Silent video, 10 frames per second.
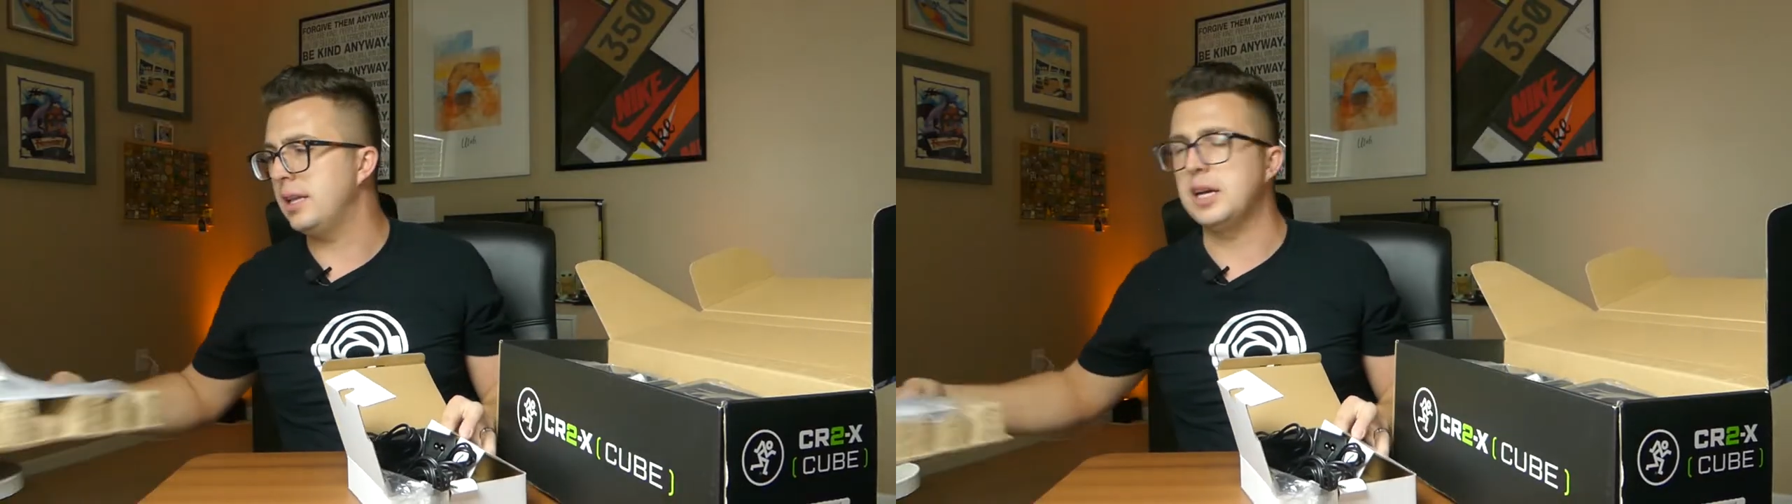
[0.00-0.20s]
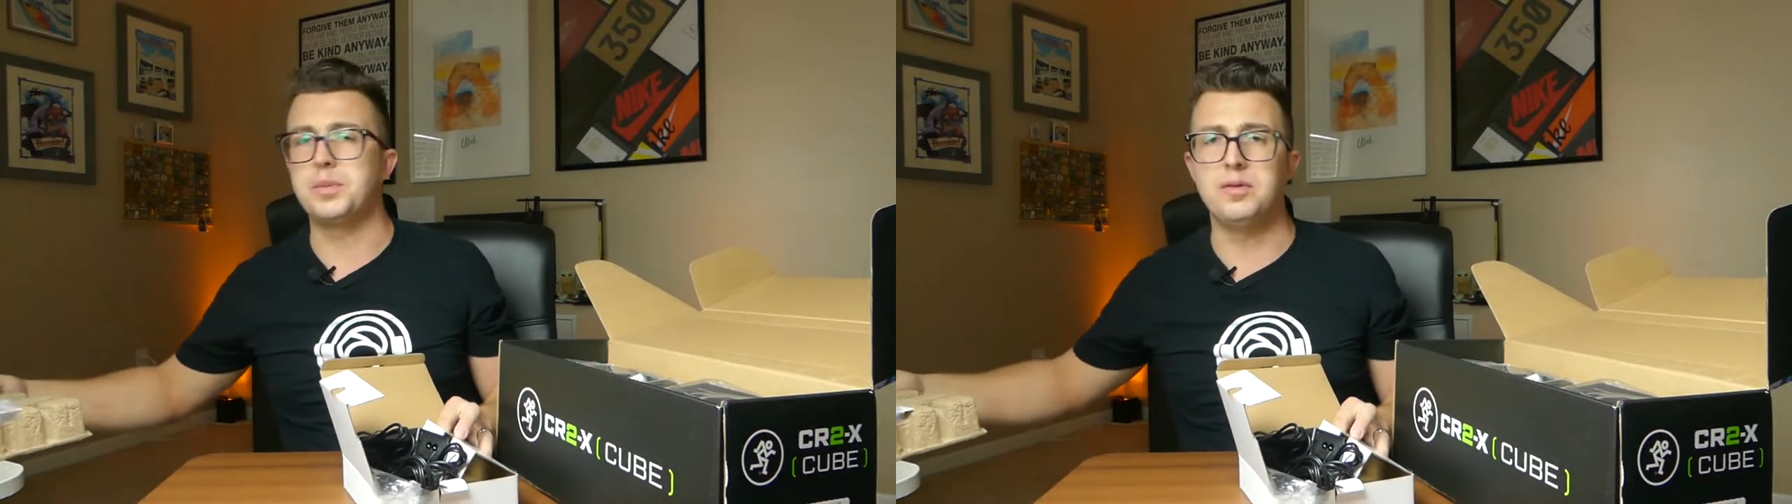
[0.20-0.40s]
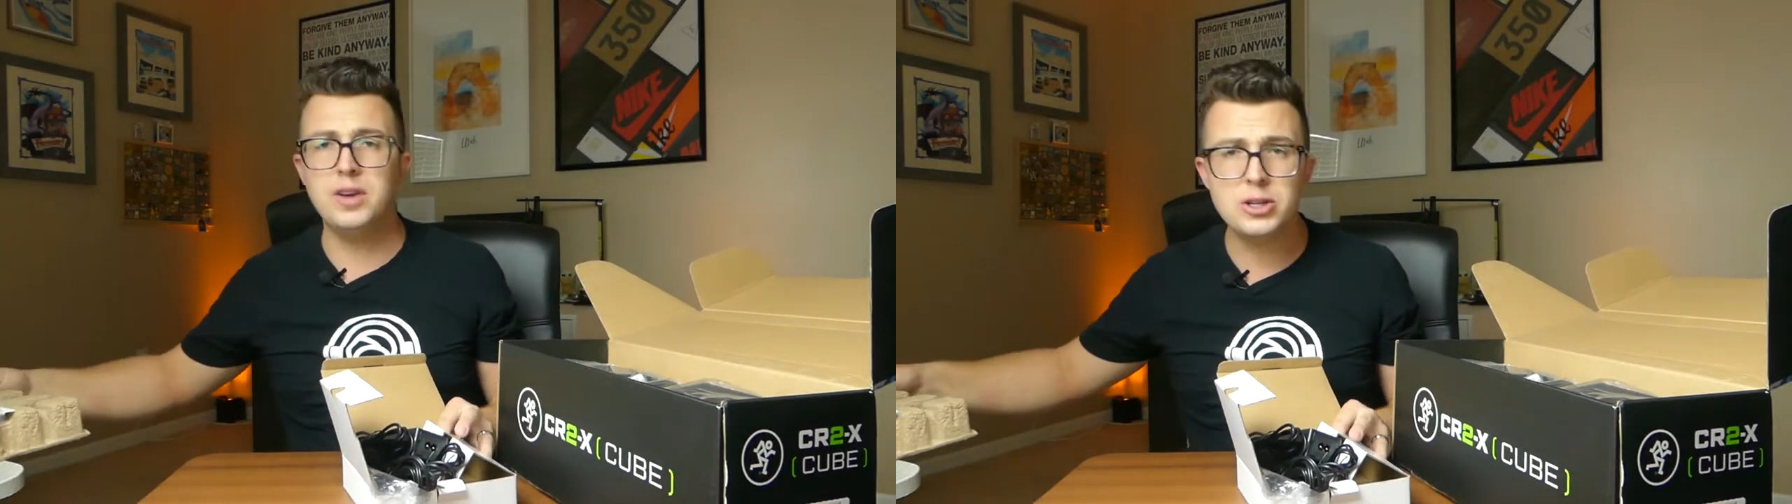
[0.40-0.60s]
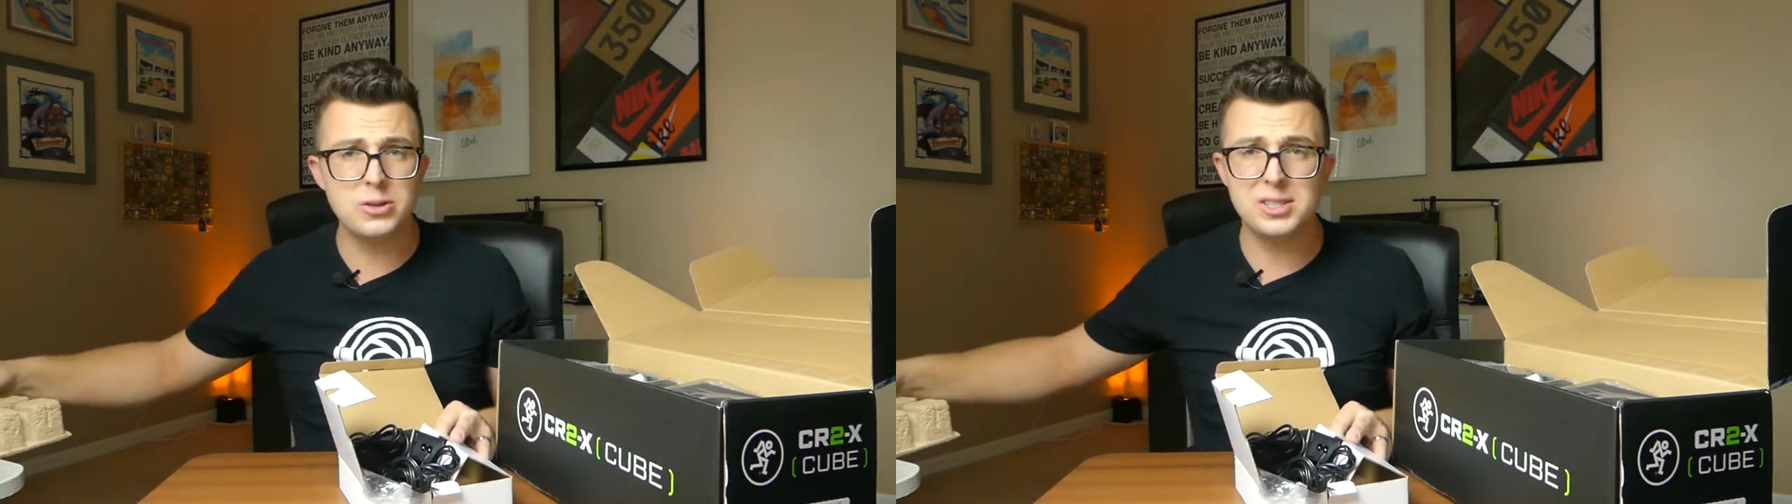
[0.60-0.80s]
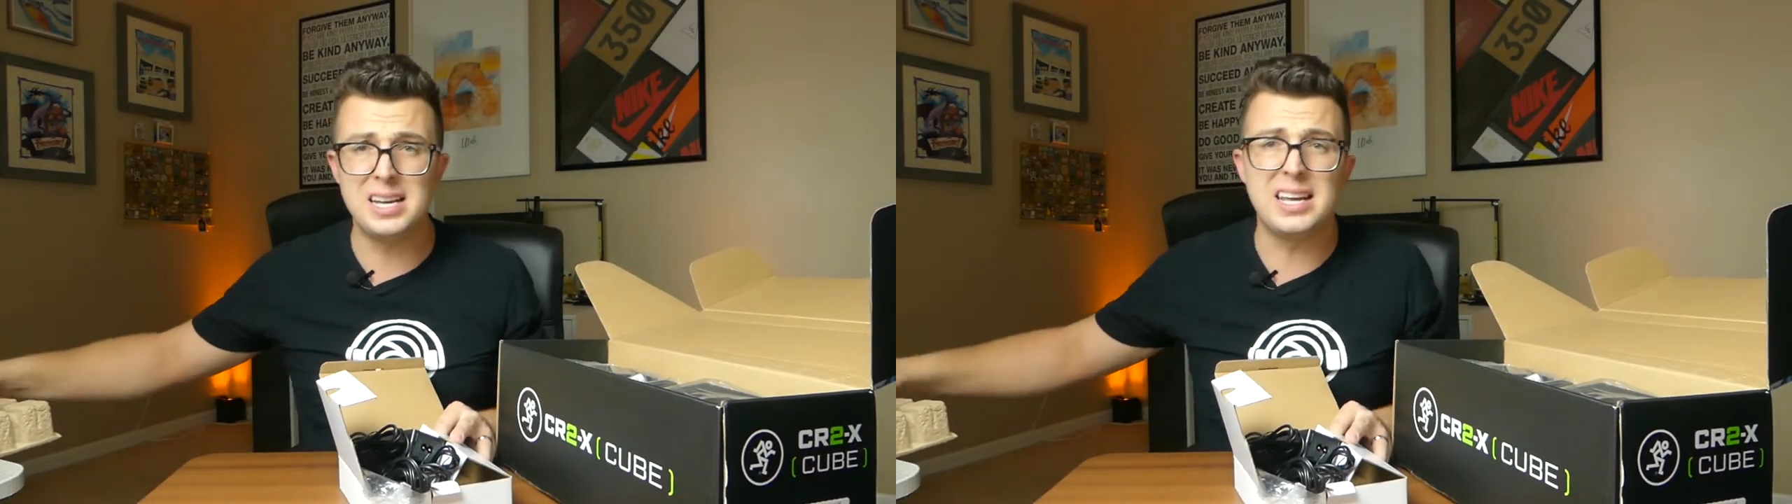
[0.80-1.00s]
like a
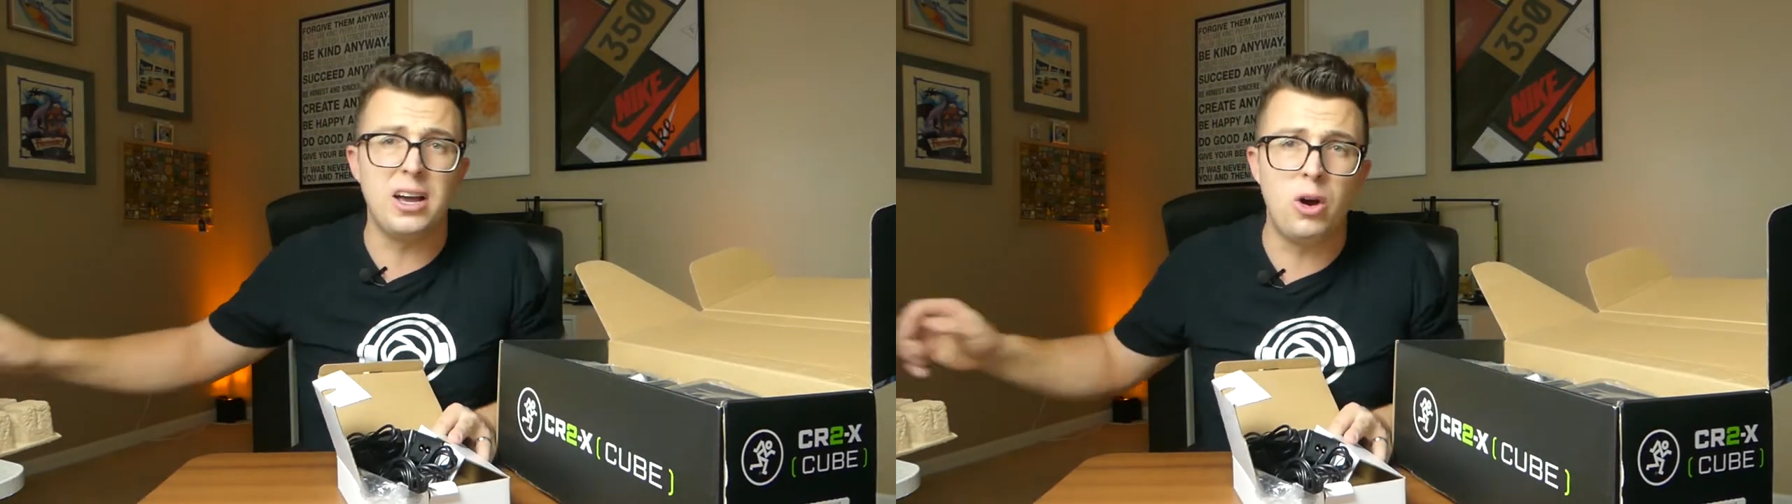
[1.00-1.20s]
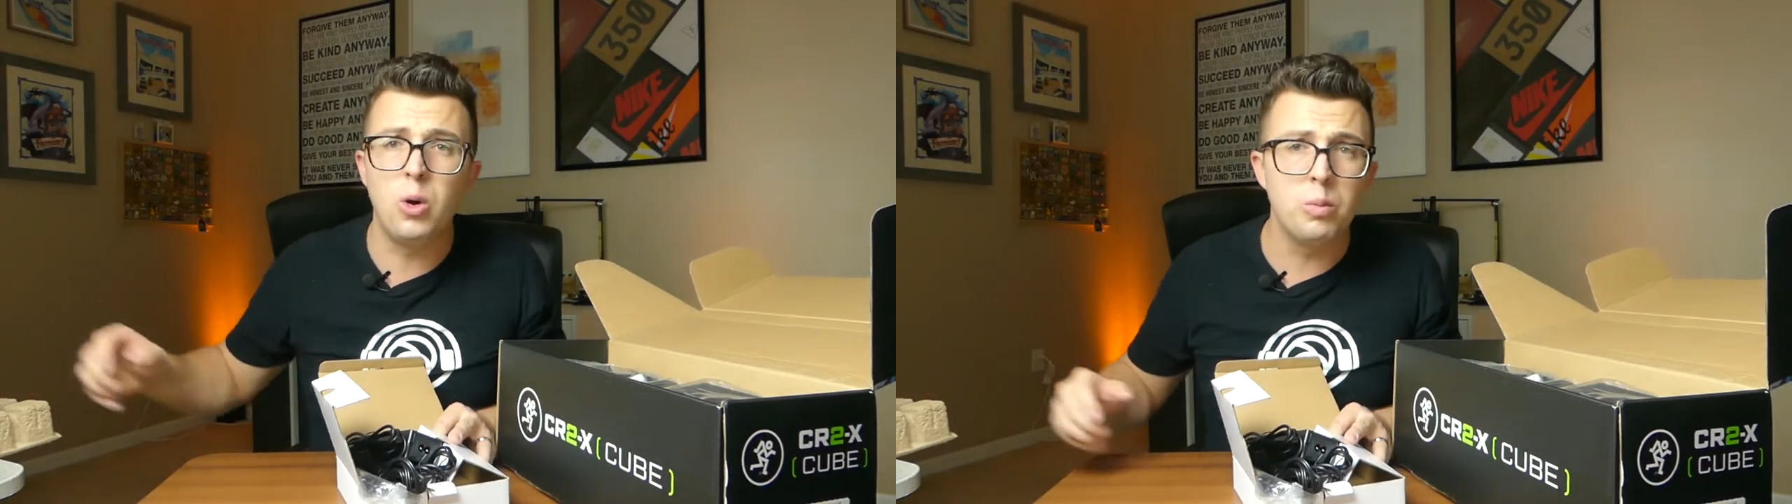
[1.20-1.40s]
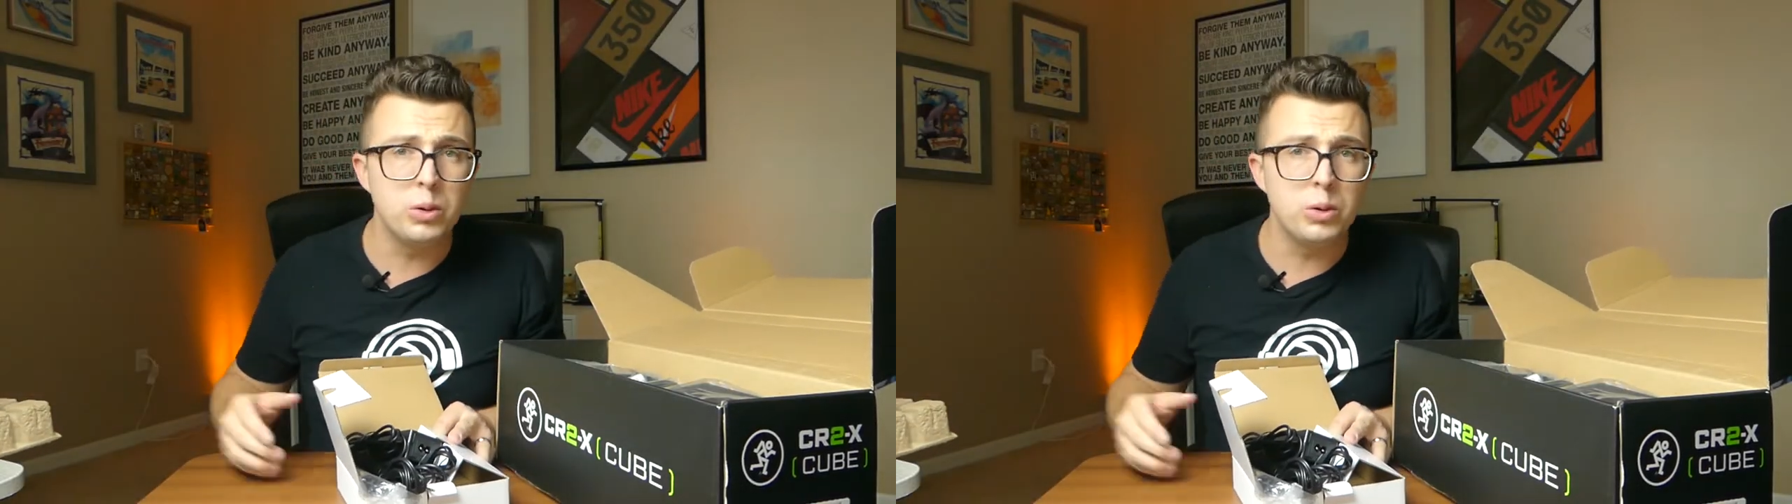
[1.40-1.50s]
professional setting at home,